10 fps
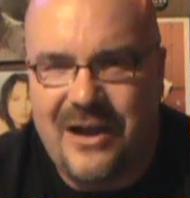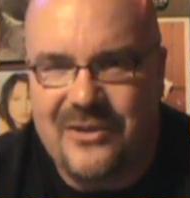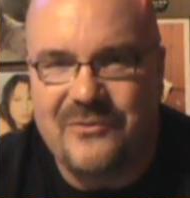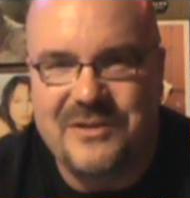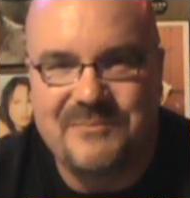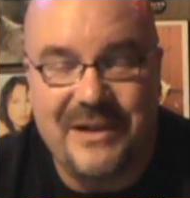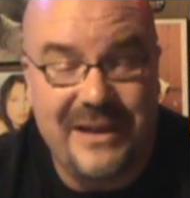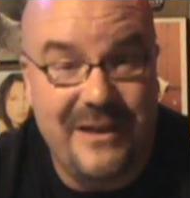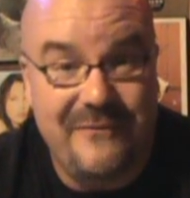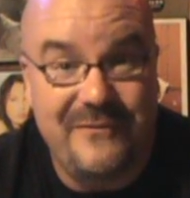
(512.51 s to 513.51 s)
Other ones
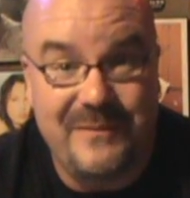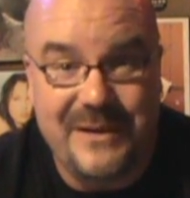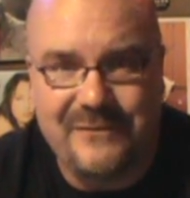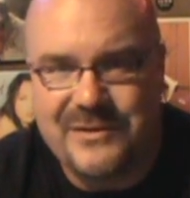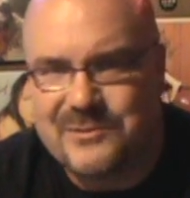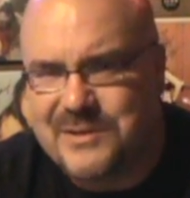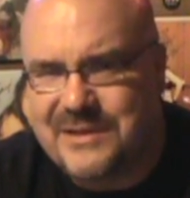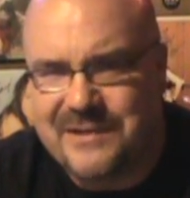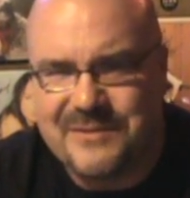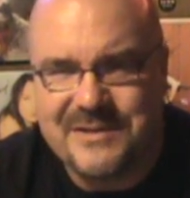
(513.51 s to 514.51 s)
might have individual
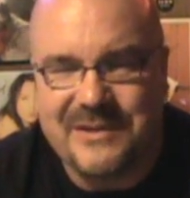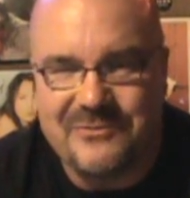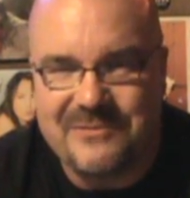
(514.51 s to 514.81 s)
segments that